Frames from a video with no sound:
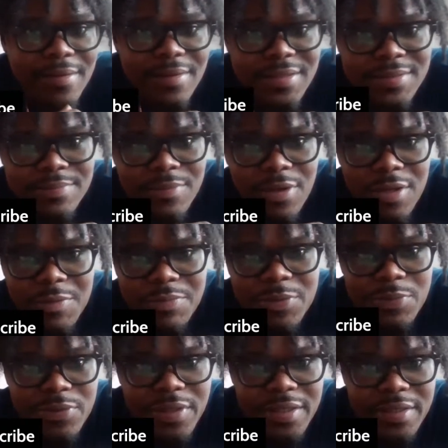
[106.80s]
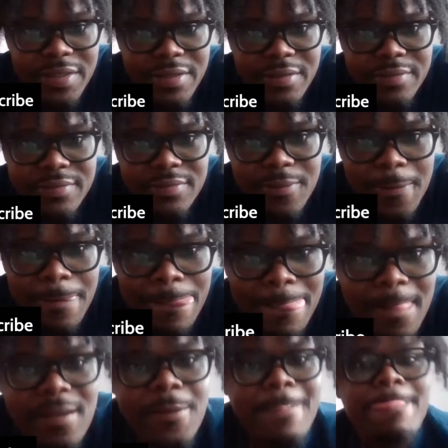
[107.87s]
Some other people getting here.
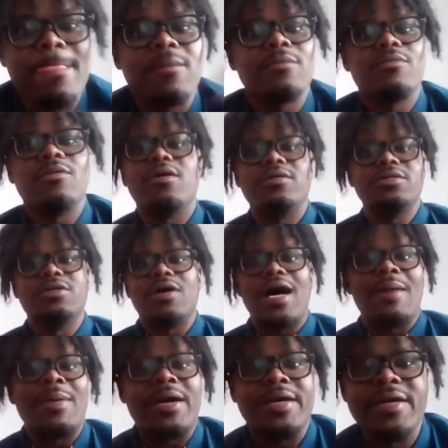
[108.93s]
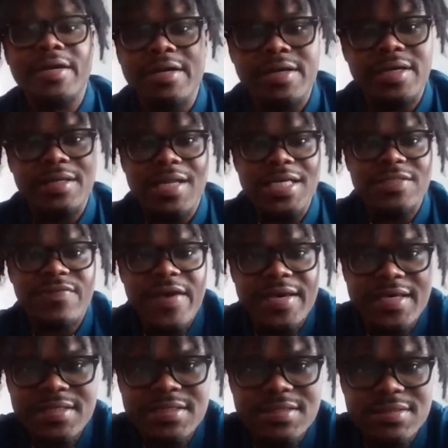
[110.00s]
Well, I'm out here in Las
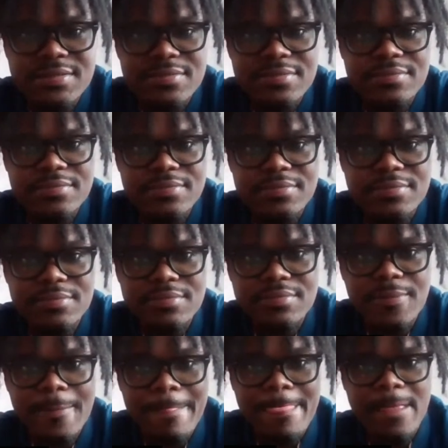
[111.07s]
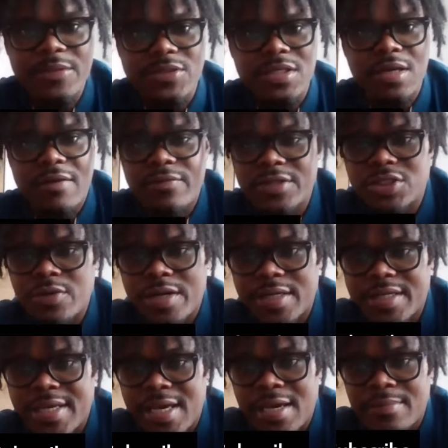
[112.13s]
Vegas covering training
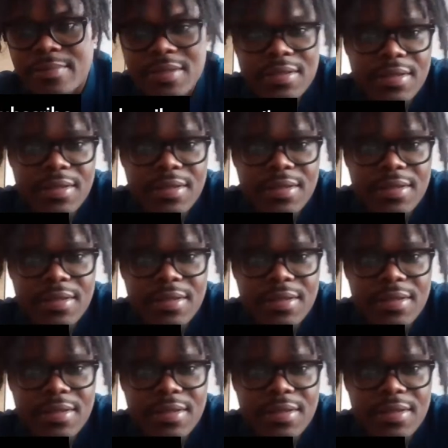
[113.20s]
camp.